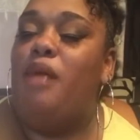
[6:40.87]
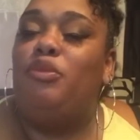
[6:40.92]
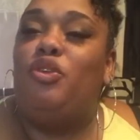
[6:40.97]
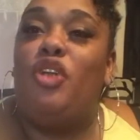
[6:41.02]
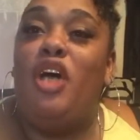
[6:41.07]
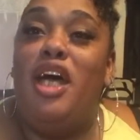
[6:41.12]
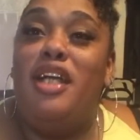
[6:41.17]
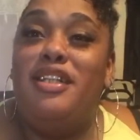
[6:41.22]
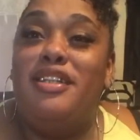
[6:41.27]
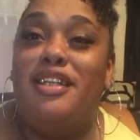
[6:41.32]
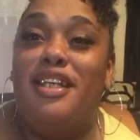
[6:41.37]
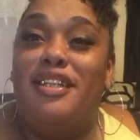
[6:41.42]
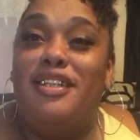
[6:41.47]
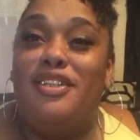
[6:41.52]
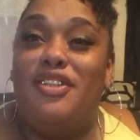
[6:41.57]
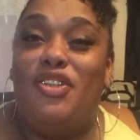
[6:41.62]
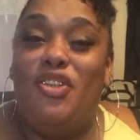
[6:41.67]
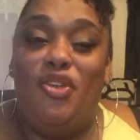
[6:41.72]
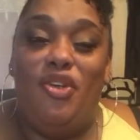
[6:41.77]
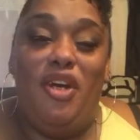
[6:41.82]
trying to tell
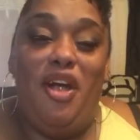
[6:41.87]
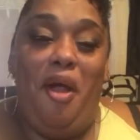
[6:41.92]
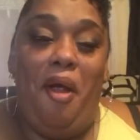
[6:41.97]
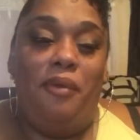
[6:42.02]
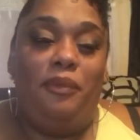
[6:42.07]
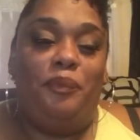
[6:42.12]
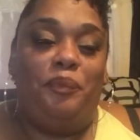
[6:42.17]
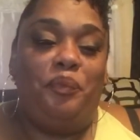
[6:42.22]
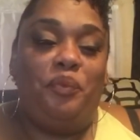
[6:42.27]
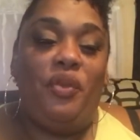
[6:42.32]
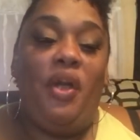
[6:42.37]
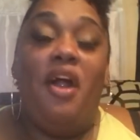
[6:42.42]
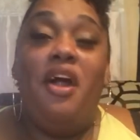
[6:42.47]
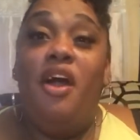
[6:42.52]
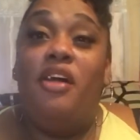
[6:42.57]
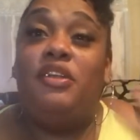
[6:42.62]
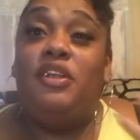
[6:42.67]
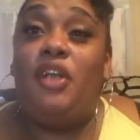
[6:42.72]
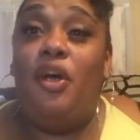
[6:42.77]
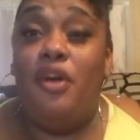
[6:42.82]
this story.
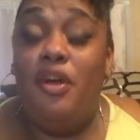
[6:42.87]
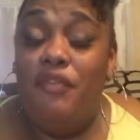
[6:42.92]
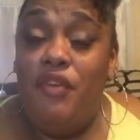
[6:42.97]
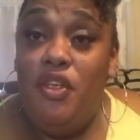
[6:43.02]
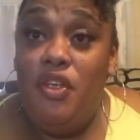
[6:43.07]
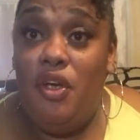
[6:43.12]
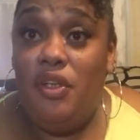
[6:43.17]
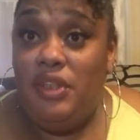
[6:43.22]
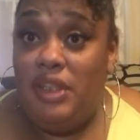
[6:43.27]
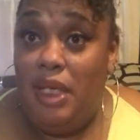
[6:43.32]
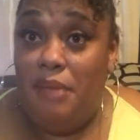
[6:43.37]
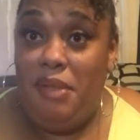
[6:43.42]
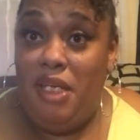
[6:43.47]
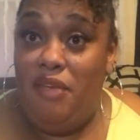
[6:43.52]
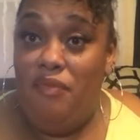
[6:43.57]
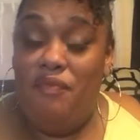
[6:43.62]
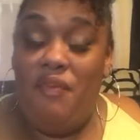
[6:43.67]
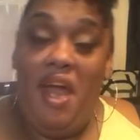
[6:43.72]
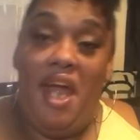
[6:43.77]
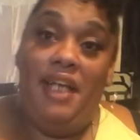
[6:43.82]
So if you notice I'm
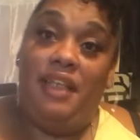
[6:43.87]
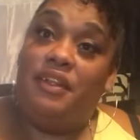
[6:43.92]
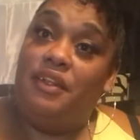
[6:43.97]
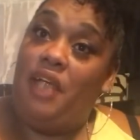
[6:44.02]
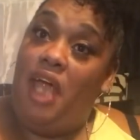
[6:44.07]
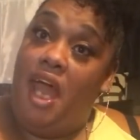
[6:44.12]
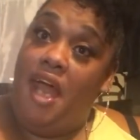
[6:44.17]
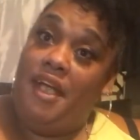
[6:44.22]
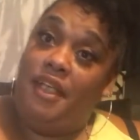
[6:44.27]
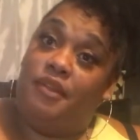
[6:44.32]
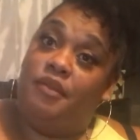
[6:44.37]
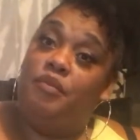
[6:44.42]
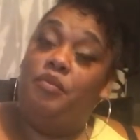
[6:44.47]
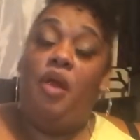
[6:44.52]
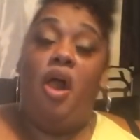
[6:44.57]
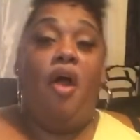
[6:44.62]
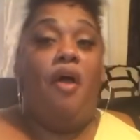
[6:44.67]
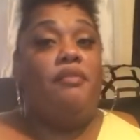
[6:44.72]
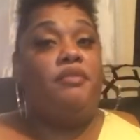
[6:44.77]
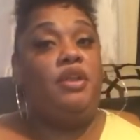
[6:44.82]
eating fast, hey, if
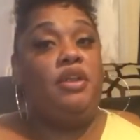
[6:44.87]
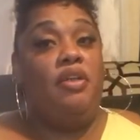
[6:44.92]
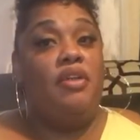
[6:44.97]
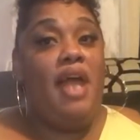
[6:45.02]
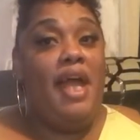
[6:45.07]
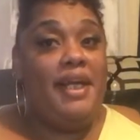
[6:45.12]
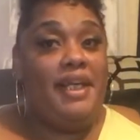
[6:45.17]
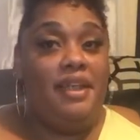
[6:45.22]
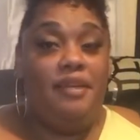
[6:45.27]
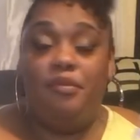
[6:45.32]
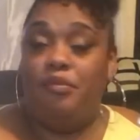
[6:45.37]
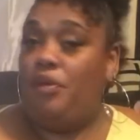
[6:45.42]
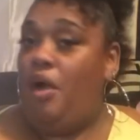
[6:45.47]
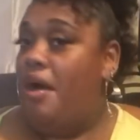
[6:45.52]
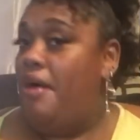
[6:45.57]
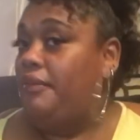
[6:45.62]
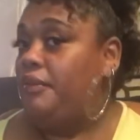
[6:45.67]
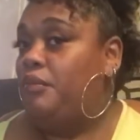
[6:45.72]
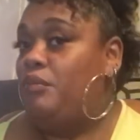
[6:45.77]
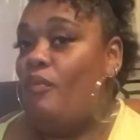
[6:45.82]
you don't like it,
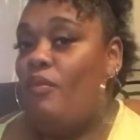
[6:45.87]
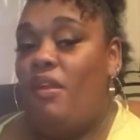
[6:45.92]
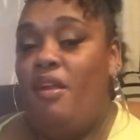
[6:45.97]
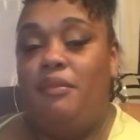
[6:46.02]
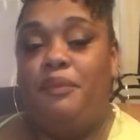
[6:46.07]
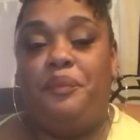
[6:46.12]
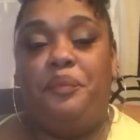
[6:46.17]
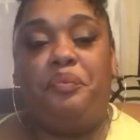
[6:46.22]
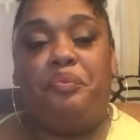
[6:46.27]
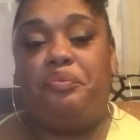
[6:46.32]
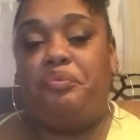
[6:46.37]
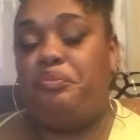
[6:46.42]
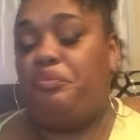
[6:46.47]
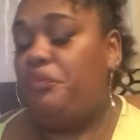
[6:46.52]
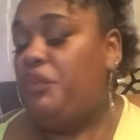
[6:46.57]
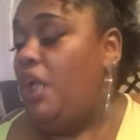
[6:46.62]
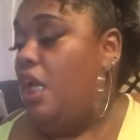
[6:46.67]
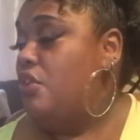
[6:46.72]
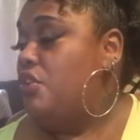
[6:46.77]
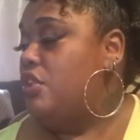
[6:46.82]

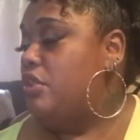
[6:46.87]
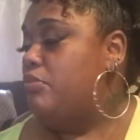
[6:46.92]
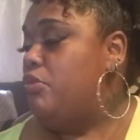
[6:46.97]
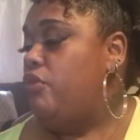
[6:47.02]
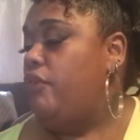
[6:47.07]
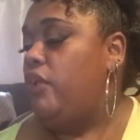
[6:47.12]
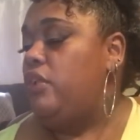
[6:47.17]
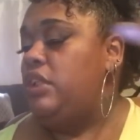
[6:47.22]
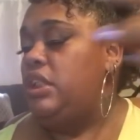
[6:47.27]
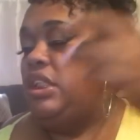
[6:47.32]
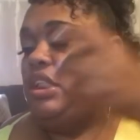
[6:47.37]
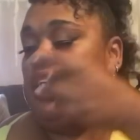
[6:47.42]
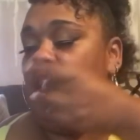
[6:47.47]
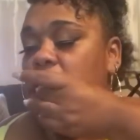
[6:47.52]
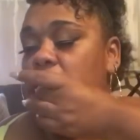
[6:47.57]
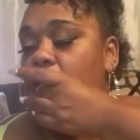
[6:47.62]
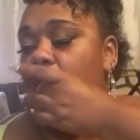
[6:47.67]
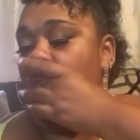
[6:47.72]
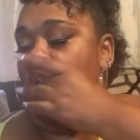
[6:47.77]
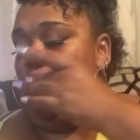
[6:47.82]
just move on to the
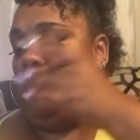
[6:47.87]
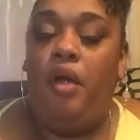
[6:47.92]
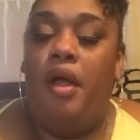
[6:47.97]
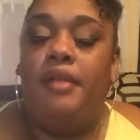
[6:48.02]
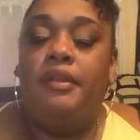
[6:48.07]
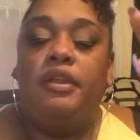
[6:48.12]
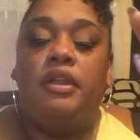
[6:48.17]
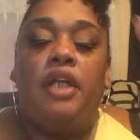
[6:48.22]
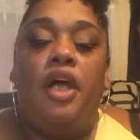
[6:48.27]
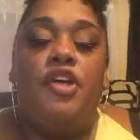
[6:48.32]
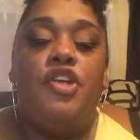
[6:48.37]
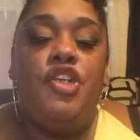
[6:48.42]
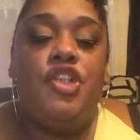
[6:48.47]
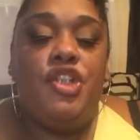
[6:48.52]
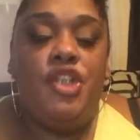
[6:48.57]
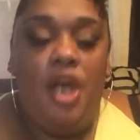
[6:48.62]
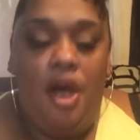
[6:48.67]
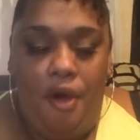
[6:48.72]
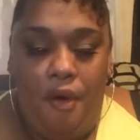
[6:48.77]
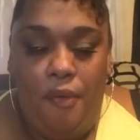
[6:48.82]
next one.
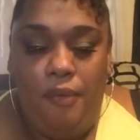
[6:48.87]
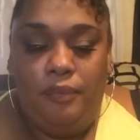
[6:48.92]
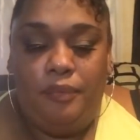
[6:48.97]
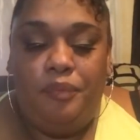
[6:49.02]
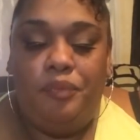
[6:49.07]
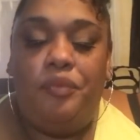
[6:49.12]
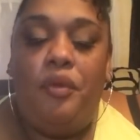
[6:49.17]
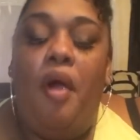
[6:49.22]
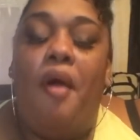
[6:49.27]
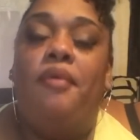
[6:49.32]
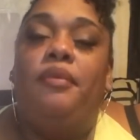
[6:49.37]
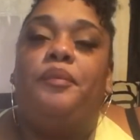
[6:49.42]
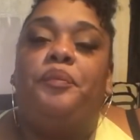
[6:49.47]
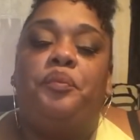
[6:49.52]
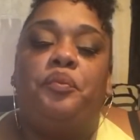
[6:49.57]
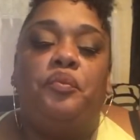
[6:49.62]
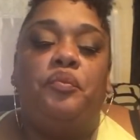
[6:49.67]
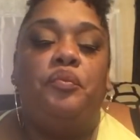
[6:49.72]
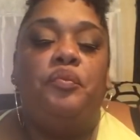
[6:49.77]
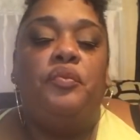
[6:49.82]
So
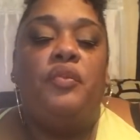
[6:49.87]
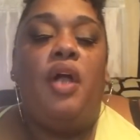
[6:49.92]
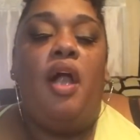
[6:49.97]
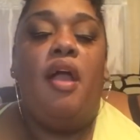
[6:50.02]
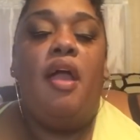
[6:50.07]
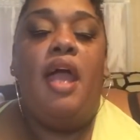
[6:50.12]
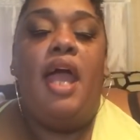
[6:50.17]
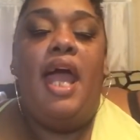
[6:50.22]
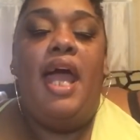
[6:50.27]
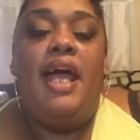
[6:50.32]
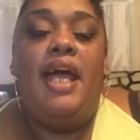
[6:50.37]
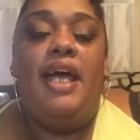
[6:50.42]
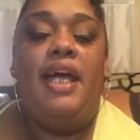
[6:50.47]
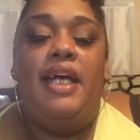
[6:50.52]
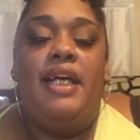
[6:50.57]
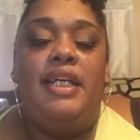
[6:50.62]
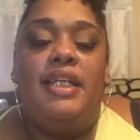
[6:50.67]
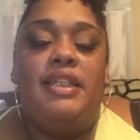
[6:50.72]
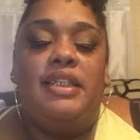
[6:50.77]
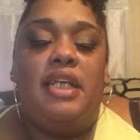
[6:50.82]

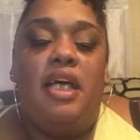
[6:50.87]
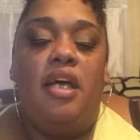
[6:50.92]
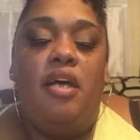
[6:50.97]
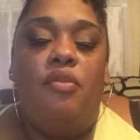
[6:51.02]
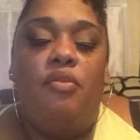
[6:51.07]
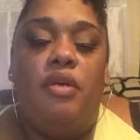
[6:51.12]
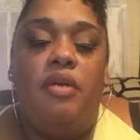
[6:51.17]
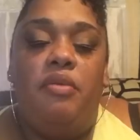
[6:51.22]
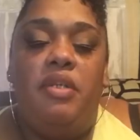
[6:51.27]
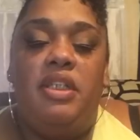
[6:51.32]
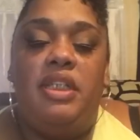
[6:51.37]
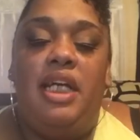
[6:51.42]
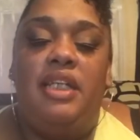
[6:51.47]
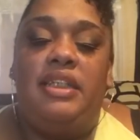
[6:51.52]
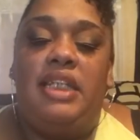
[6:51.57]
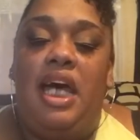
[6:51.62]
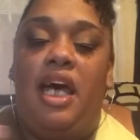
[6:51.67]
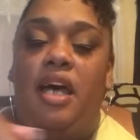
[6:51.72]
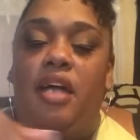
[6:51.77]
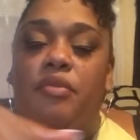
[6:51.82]
as we went
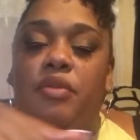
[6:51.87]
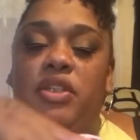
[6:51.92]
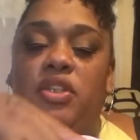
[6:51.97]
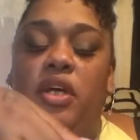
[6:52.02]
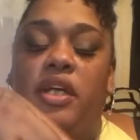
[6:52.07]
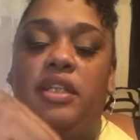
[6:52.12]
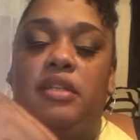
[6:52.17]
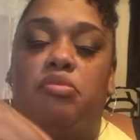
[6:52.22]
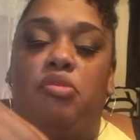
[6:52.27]
downtown, we started